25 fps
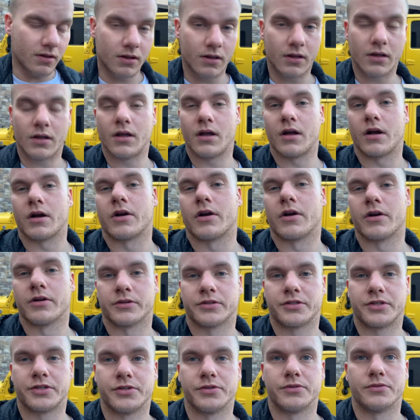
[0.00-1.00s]
or
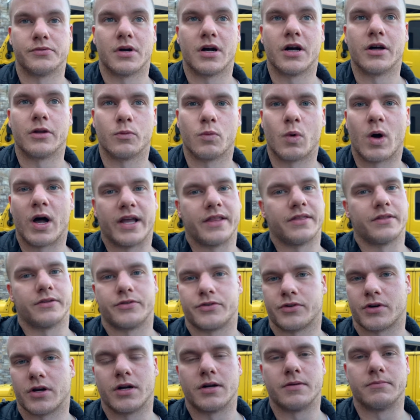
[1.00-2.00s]
to unwind the
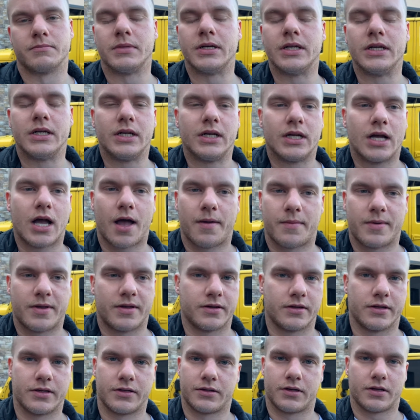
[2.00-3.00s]
drum. I mean,
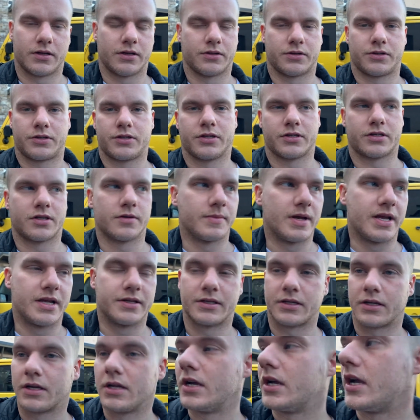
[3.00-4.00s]
it's just
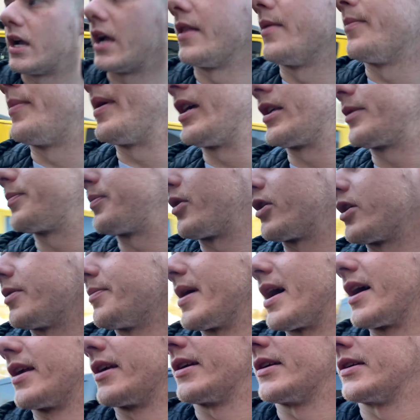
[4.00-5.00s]
amazing. And the best part
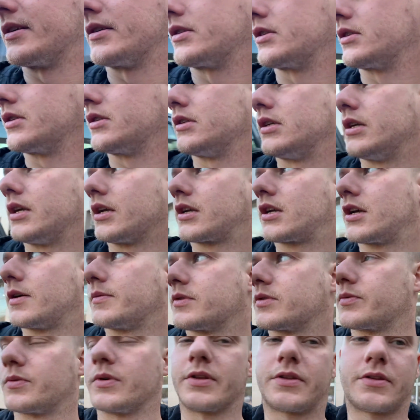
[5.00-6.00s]
about it is it
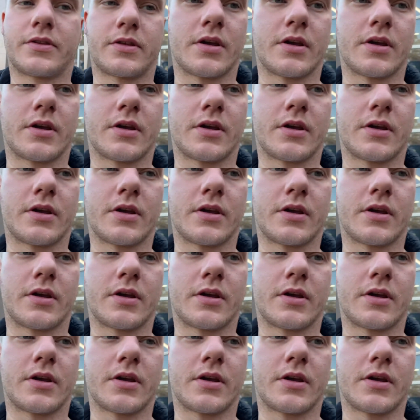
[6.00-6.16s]
comes with,